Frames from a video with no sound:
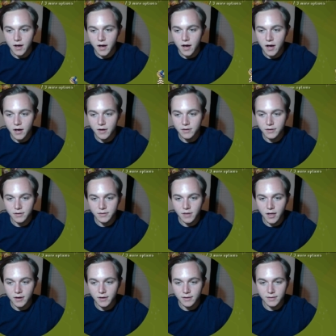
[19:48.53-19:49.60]
Uh,
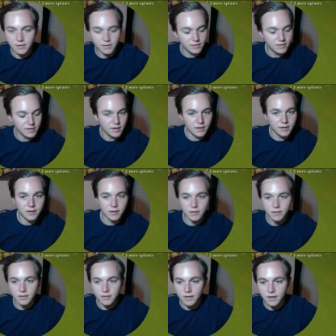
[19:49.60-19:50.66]
good luck indeed.